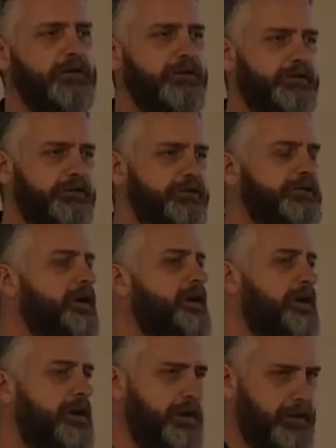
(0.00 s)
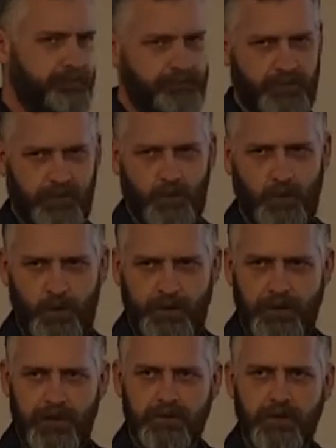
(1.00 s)
This is
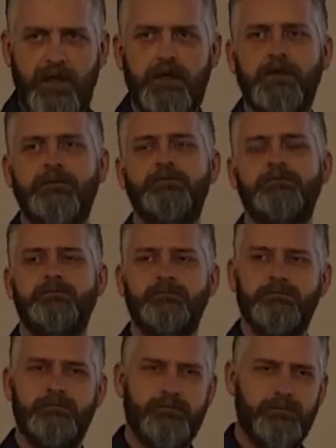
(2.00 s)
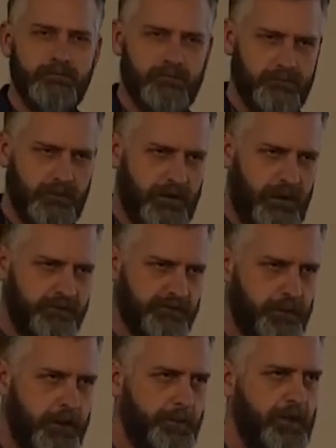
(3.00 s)
what God created, has a
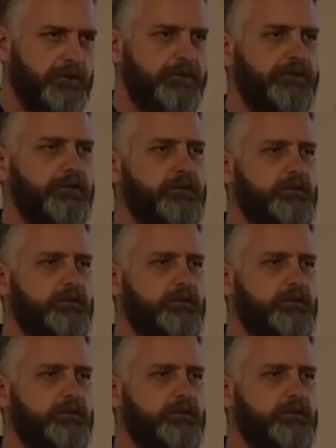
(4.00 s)
purpose,